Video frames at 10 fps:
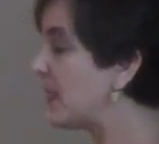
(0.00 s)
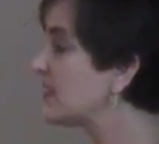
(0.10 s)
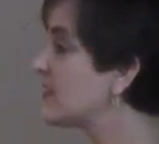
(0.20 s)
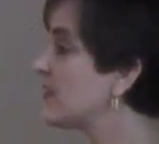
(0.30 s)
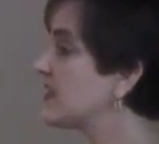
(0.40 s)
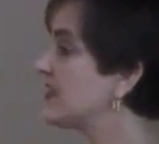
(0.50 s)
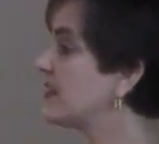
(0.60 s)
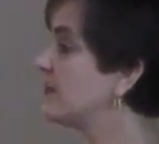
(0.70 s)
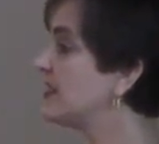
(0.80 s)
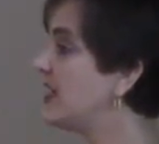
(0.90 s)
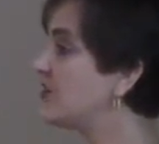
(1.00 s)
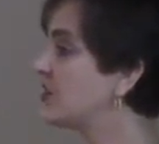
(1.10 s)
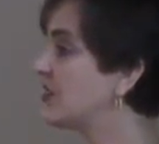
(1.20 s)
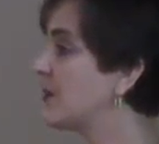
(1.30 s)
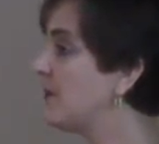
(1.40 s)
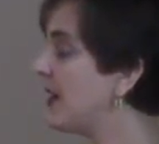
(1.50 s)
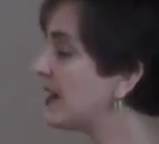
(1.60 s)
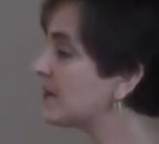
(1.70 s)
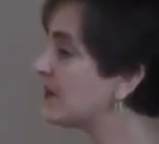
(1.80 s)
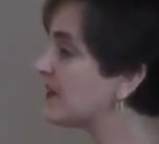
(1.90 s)
So the sedimentation on the
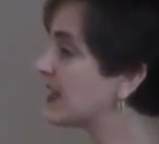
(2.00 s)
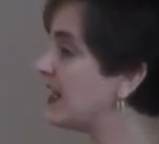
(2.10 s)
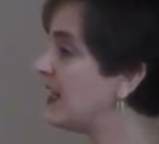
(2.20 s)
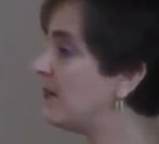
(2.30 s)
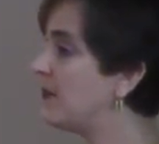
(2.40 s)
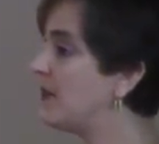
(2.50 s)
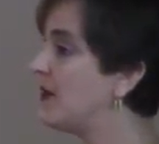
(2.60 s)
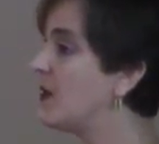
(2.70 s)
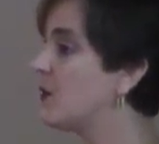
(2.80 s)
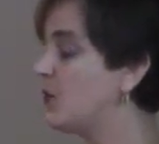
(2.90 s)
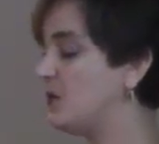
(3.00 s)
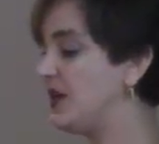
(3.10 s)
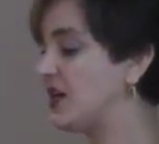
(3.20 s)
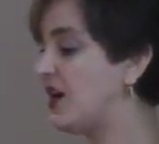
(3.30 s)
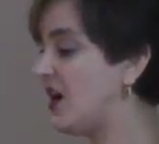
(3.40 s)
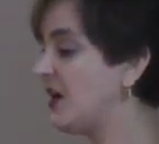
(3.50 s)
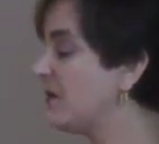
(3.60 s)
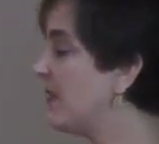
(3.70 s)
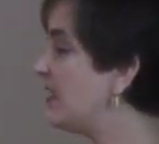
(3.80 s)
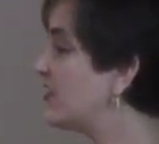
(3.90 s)
bottom of the cup would be
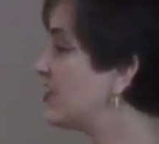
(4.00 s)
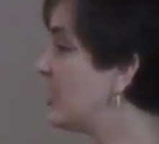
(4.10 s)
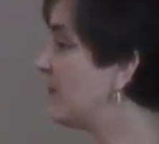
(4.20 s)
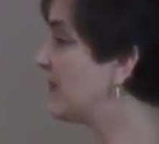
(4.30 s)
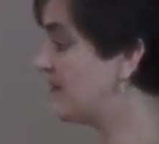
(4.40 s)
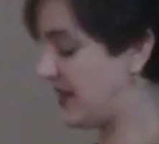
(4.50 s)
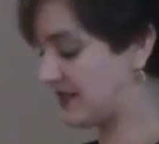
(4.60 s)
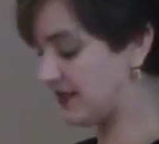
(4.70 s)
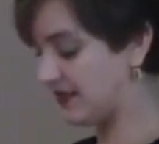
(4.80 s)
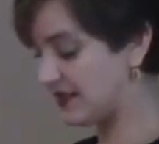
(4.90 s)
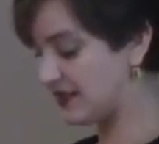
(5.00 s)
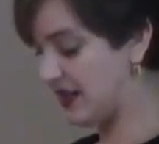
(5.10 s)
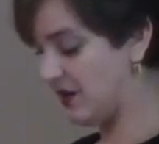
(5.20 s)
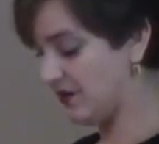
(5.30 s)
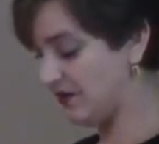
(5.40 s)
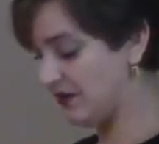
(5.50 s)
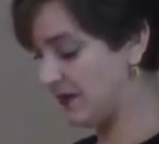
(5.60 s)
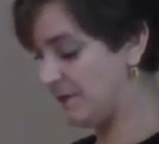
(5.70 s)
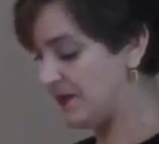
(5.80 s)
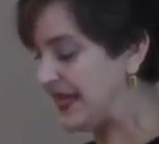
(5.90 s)
caught by the shape of the vessel itself.
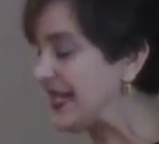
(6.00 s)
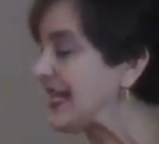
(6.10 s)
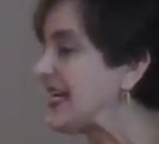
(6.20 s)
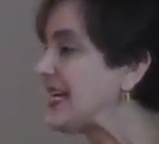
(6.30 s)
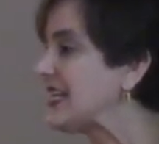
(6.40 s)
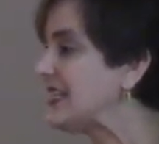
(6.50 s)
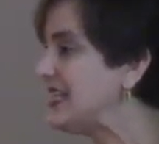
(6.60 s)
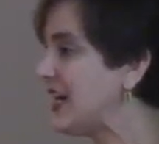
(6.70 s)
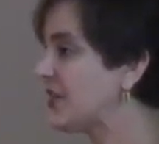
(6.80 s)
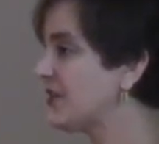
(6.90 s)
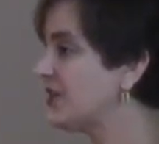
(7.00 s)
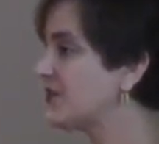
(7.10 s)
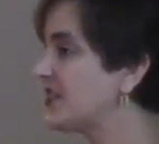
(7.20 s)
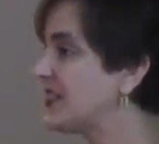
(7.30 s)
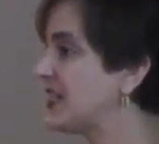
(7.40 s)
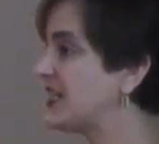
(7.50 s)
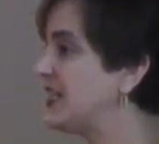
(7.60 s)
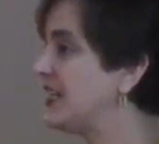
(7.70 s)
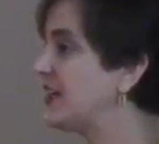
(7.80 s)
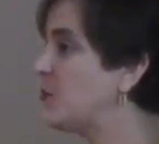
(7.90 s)
The other interesting
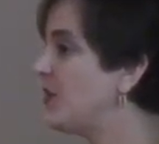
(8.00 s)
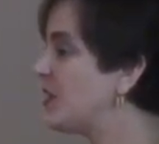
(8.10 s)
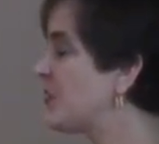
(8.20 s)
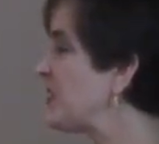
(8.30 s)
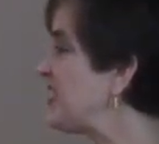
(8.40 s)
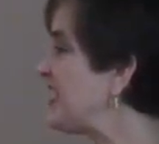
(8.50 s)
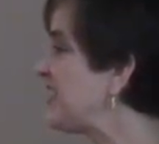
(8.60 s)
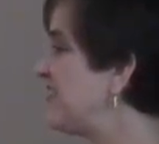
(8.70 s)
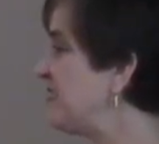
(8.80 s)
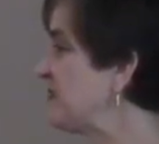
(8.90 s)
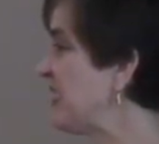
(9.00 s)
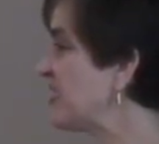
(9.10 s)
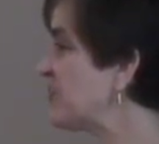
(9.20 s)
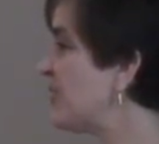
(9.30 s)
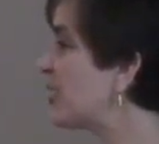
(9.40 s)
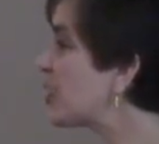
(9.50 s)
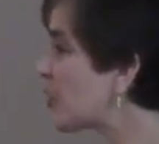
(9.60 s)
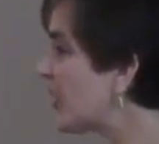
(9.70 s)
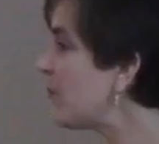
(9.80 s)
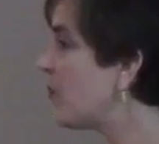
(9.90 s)
thing, we don't think of it much, but
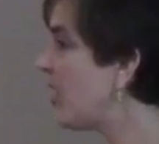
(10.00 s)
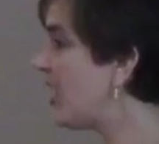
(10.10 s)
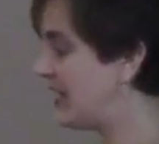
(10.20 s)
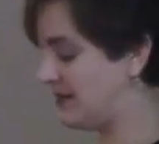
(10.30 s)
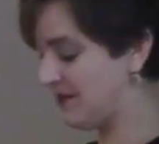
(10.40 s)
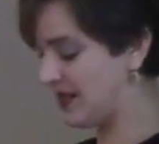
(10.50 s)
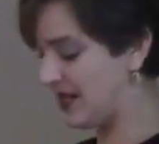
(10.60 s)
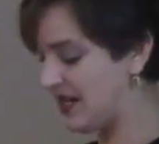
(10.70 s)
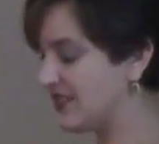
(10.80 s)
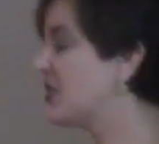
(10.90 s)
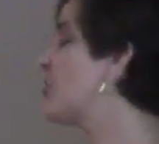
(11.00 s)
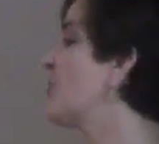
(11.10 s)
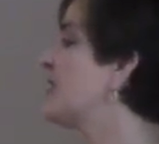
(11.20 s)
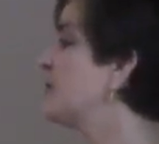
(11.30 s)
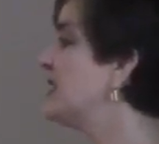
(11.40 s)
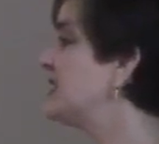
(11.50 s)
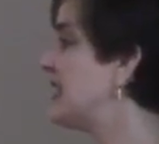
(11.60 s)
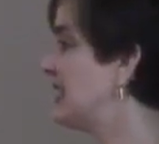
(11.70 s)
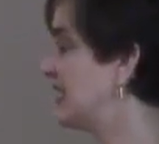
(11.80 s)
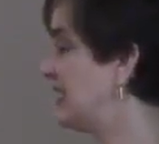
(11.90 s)
grape wine is incredibly
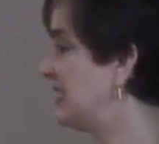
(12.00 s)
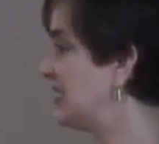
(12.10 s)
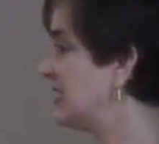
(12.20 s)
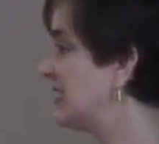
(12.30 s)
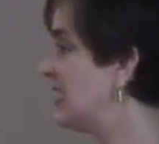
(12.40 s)
delicate.